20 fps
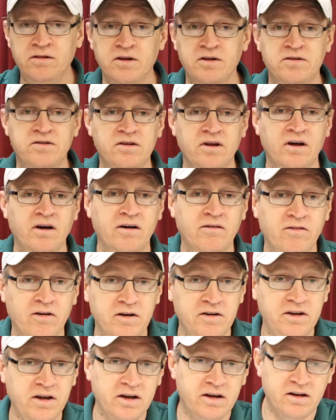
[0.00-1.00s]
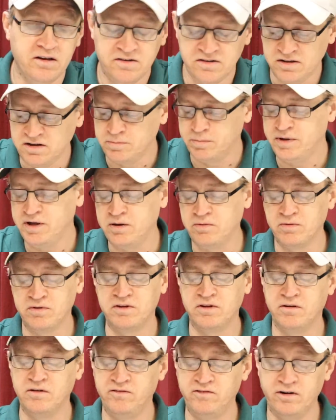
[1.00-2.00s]
This, I've already taken a sneak peek,
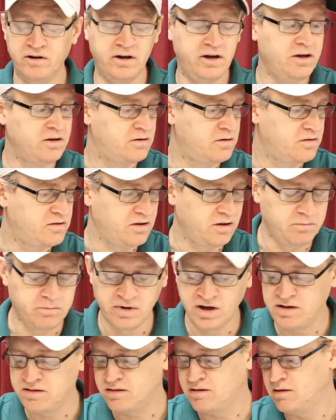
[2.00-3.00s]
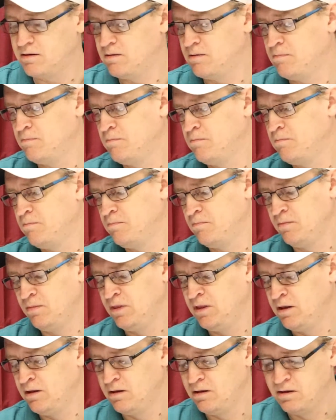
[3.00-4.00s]
was a very interesting month.
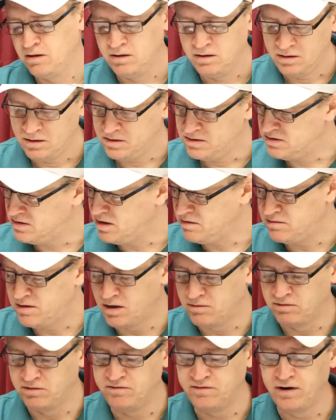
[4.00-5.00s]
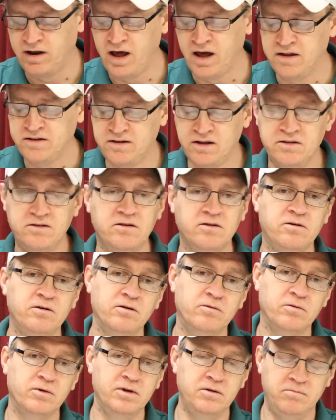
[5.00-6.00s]
Let's save that one for last. That's a
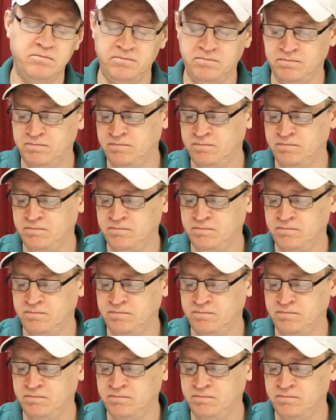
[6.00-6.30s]
good one.